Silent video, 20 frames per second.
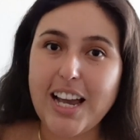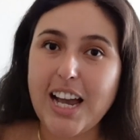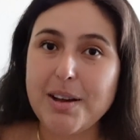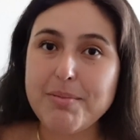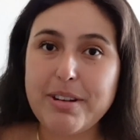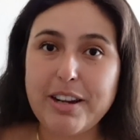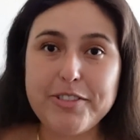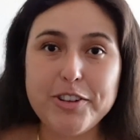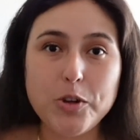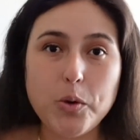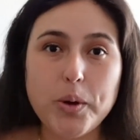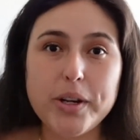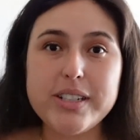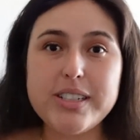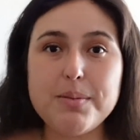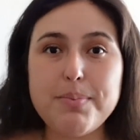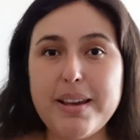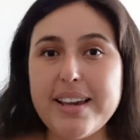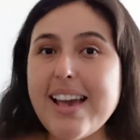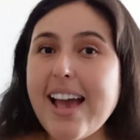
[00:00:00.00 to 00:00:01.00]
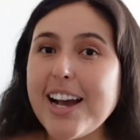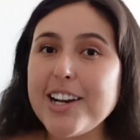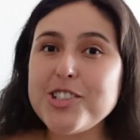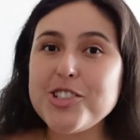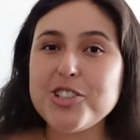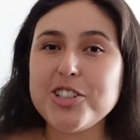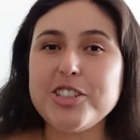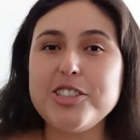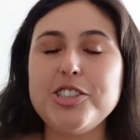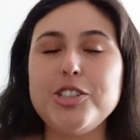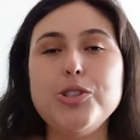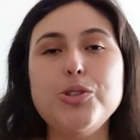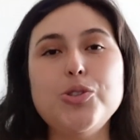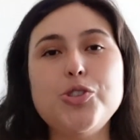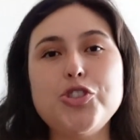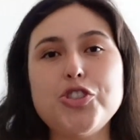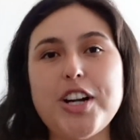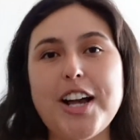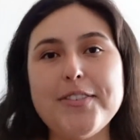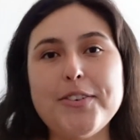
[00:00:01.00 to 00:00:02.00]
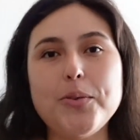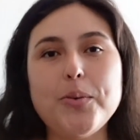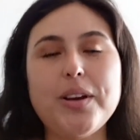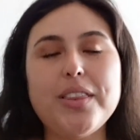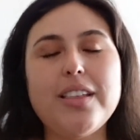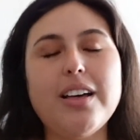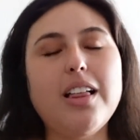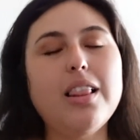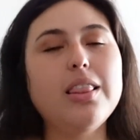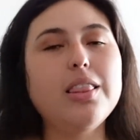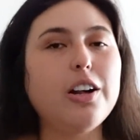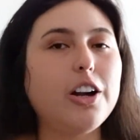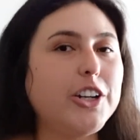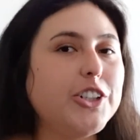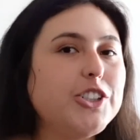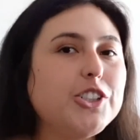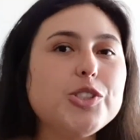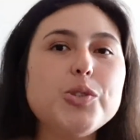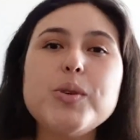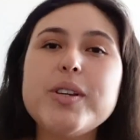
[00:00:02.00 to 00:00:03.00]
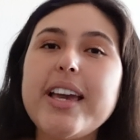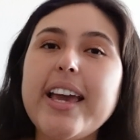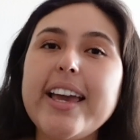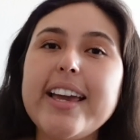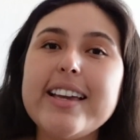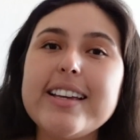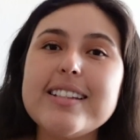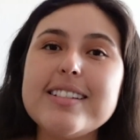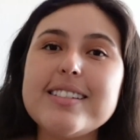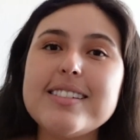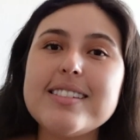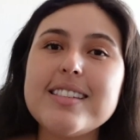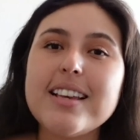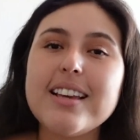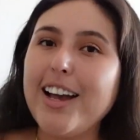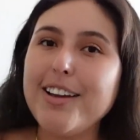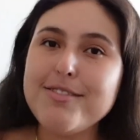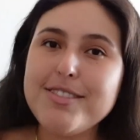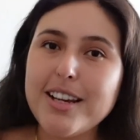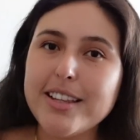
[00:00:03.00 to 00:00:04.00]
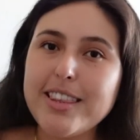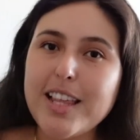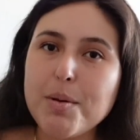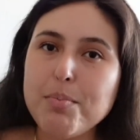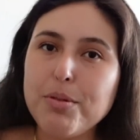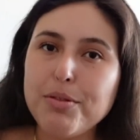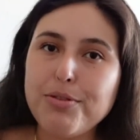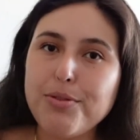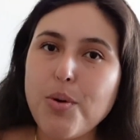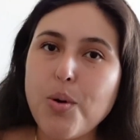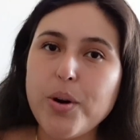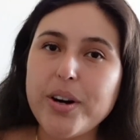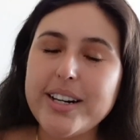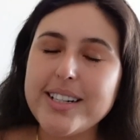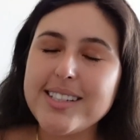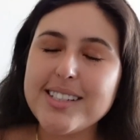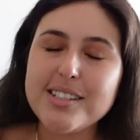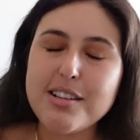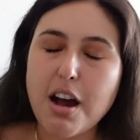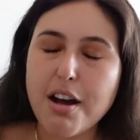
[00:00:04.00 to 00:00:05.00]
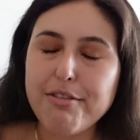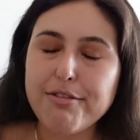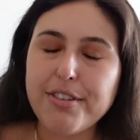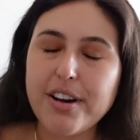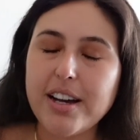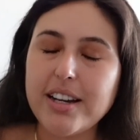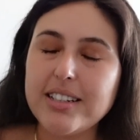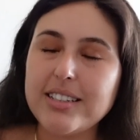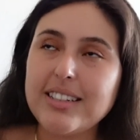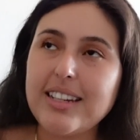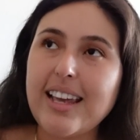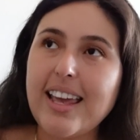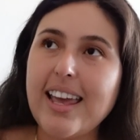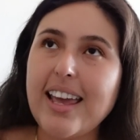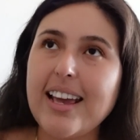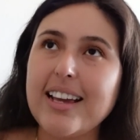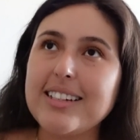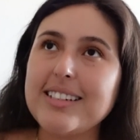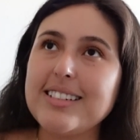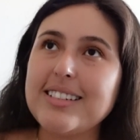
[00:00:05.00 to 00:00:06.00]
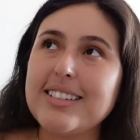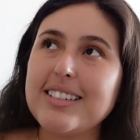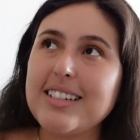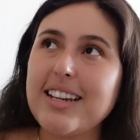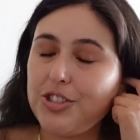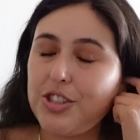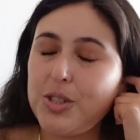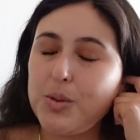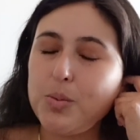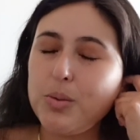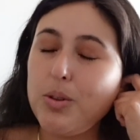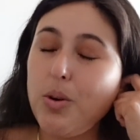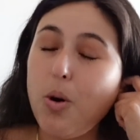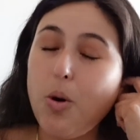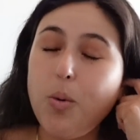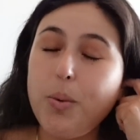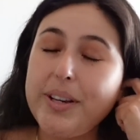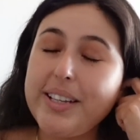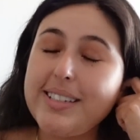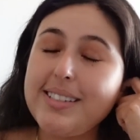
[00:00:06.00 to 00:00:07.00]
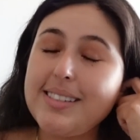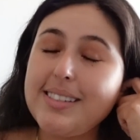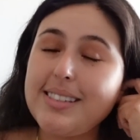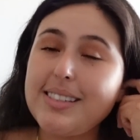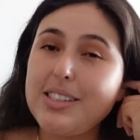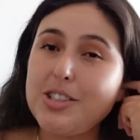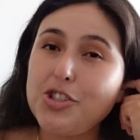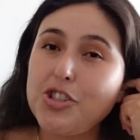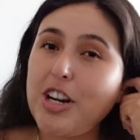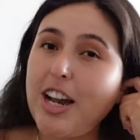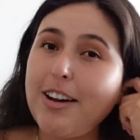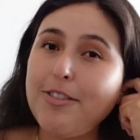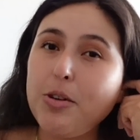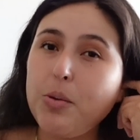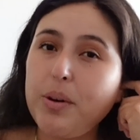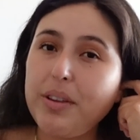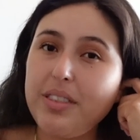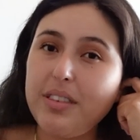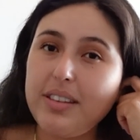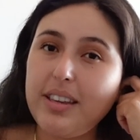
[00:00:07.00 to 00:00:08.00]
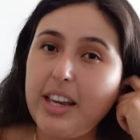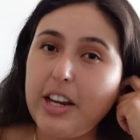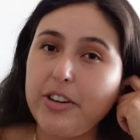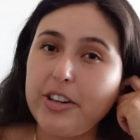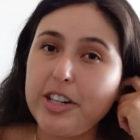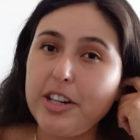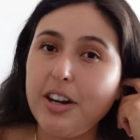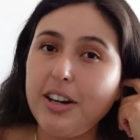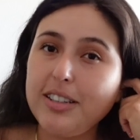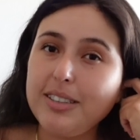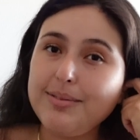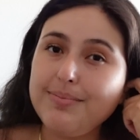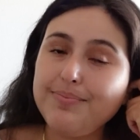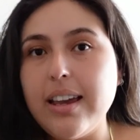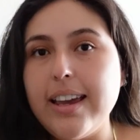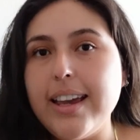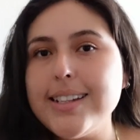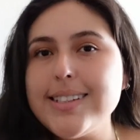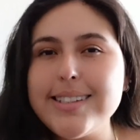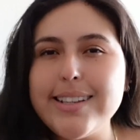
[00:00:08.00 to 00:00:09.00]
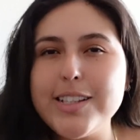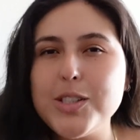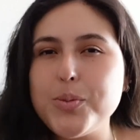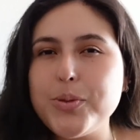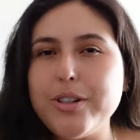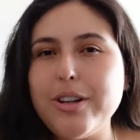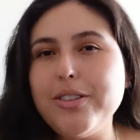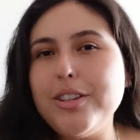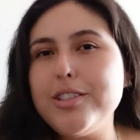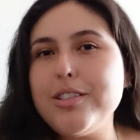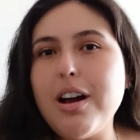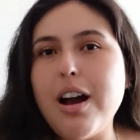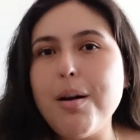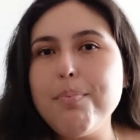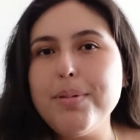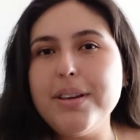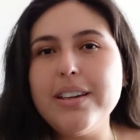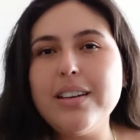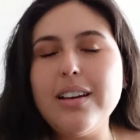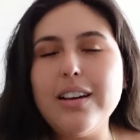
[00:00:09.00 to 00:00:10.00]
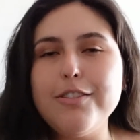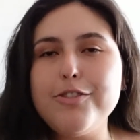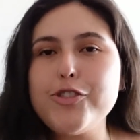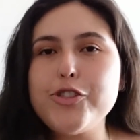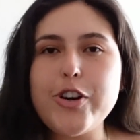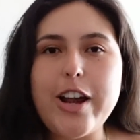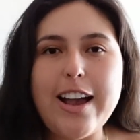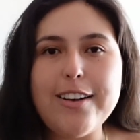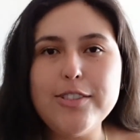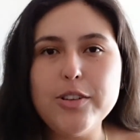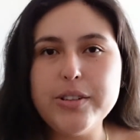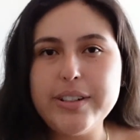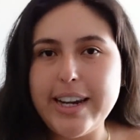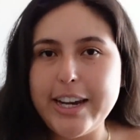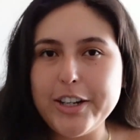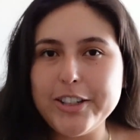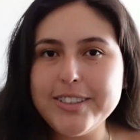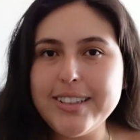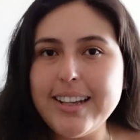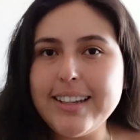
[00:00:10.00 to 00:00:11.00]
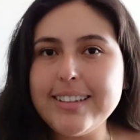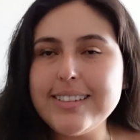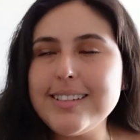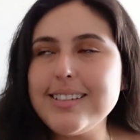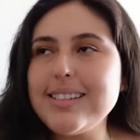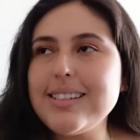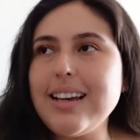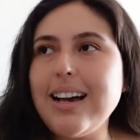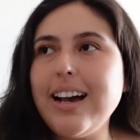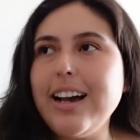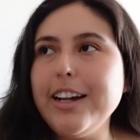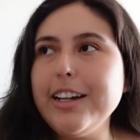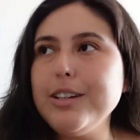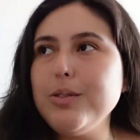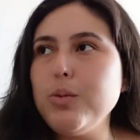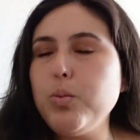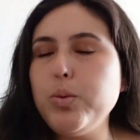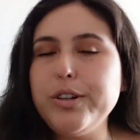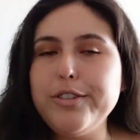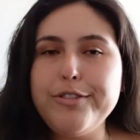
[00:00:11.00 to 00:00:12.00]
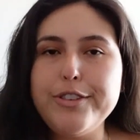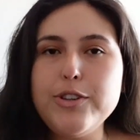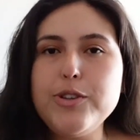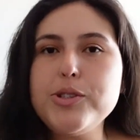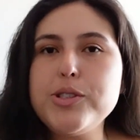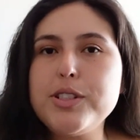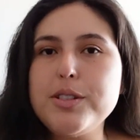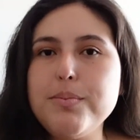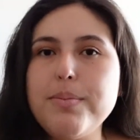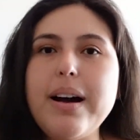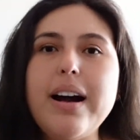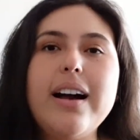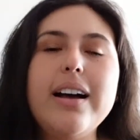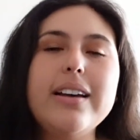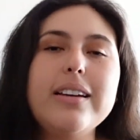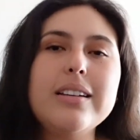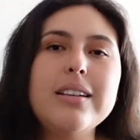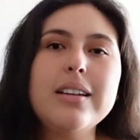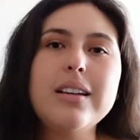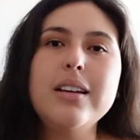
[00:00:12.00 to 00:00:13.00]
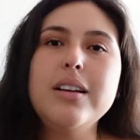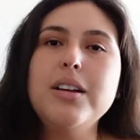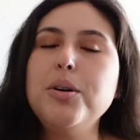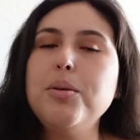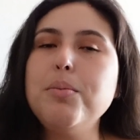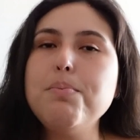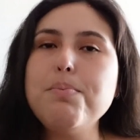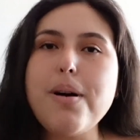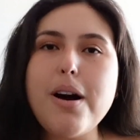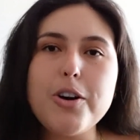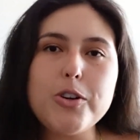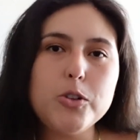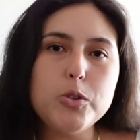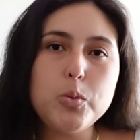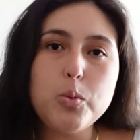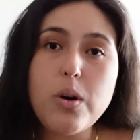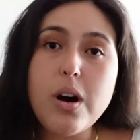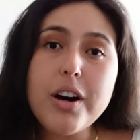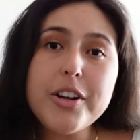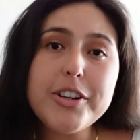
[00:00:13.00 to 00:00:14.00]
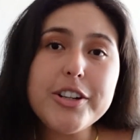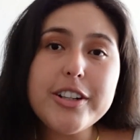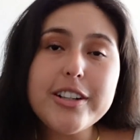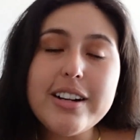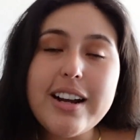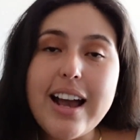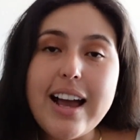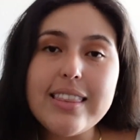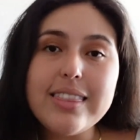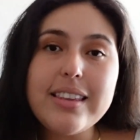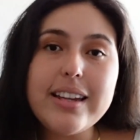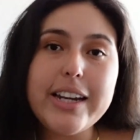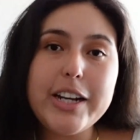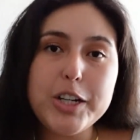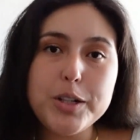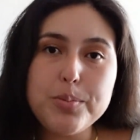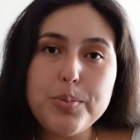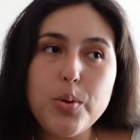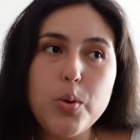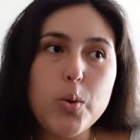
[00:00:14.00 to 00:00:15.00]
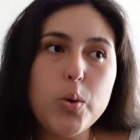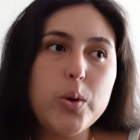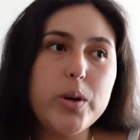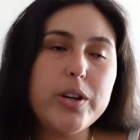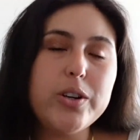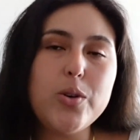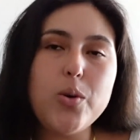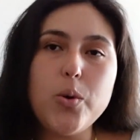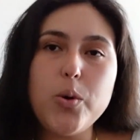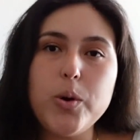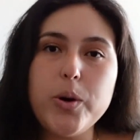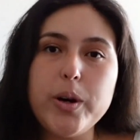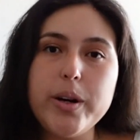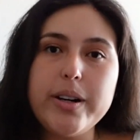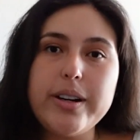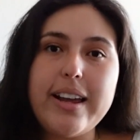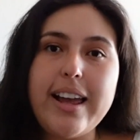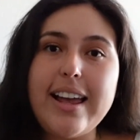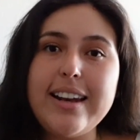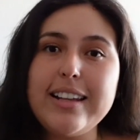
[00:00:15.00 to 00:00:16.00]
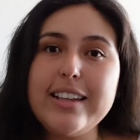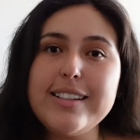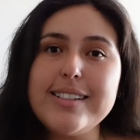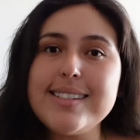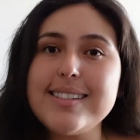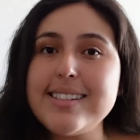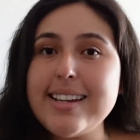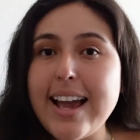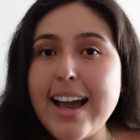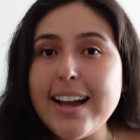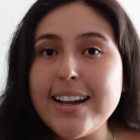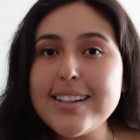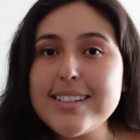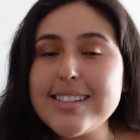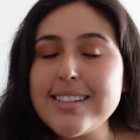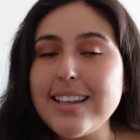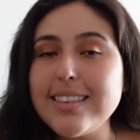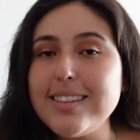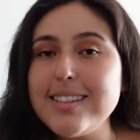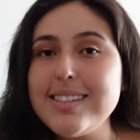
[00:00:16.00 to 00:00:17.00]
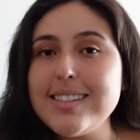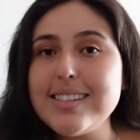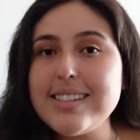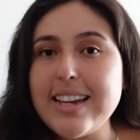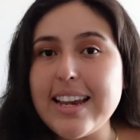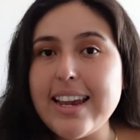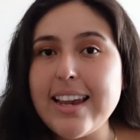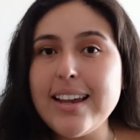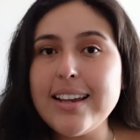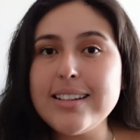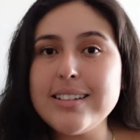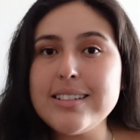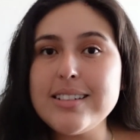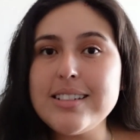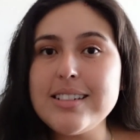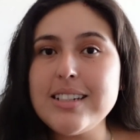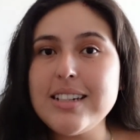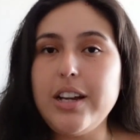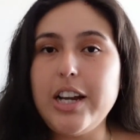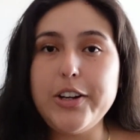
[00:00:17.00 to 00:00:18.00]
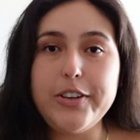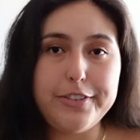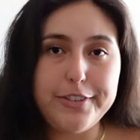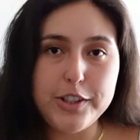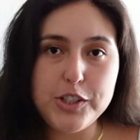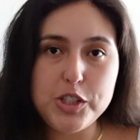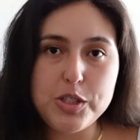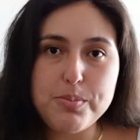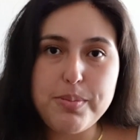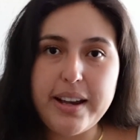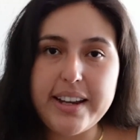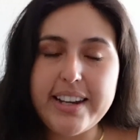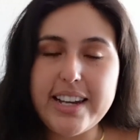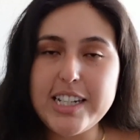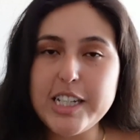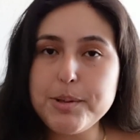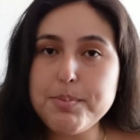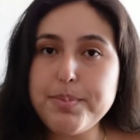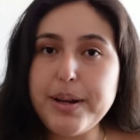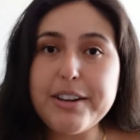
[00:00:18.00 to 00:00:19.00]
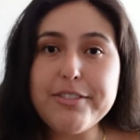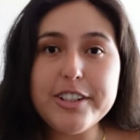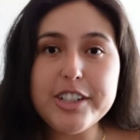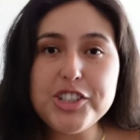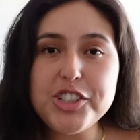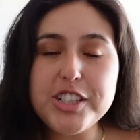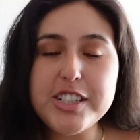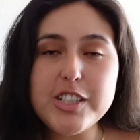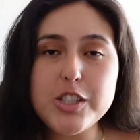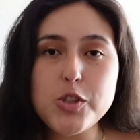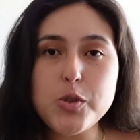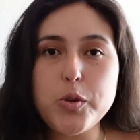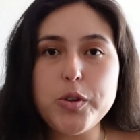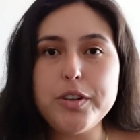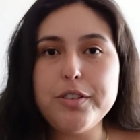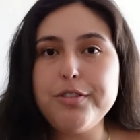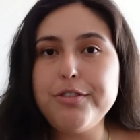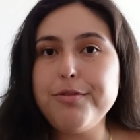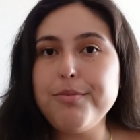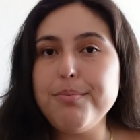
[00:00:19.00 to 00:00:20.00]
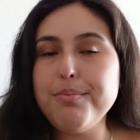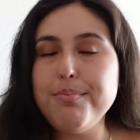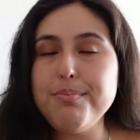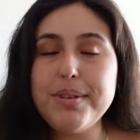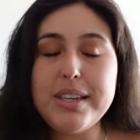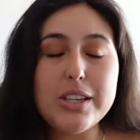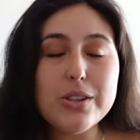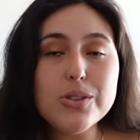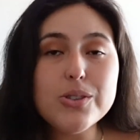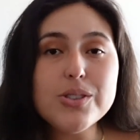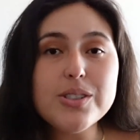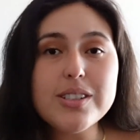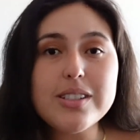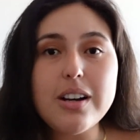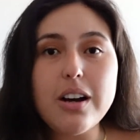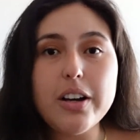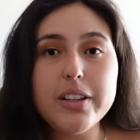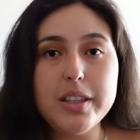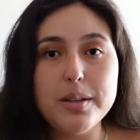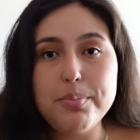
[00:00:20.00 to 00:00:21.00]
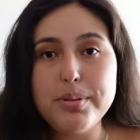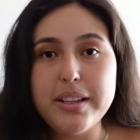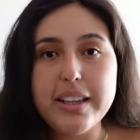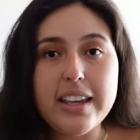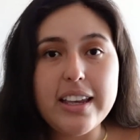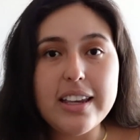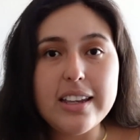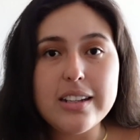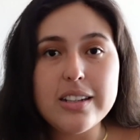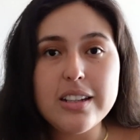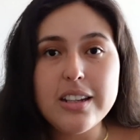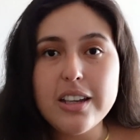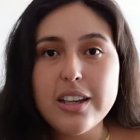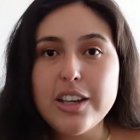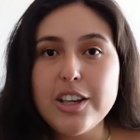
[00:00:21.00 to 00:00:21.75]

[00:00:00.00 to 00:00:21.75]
I'm never going to pay extra to travel with a large suitcase. I've done that before, it's not fun, and just will always travel with the carry-on. And since we're on the topic of travel and airlines, I refuse to buy bottled water at the airport or any snacks at the stand. I refuse to buy any beverages or meals on the plane.